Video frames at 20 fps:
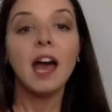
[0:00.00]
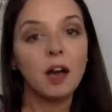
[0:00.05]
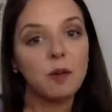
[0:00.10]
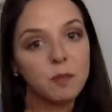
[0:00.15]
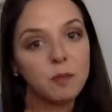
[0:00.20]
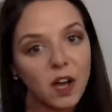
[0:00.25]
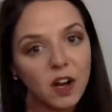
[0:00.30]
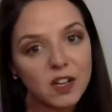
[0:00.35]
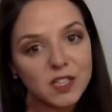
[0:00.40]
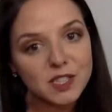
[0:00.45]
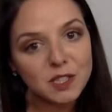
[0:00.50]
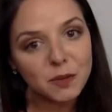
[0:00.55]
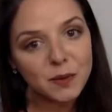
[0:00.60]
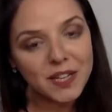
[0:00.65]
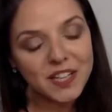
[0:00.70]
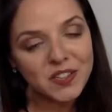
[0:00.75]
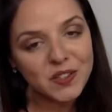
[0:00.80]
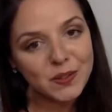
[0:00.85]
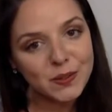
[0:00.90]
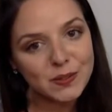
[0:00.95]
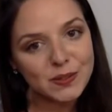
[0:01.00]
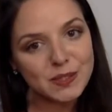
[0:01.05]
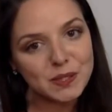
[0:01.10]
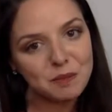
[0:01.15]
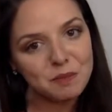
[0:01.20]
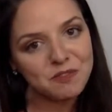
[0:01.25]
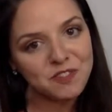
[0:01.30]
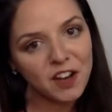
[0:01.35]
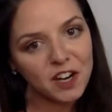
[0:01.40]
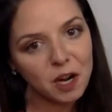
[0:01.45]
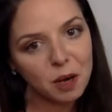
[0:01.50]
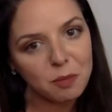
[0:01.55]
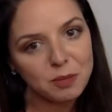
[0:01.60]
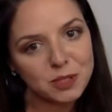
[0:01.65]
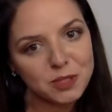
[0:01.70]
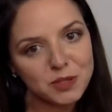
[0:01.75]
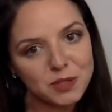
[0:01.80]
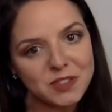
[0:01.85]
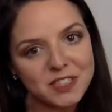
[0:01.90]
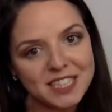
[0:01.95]
and we also include some fun
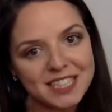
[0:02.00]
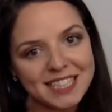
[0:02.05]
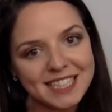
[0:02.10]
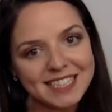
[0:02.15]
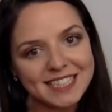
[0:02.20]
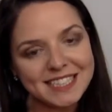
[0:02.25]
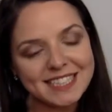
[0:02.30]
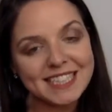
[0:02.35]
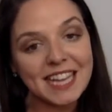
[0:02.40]
opportunities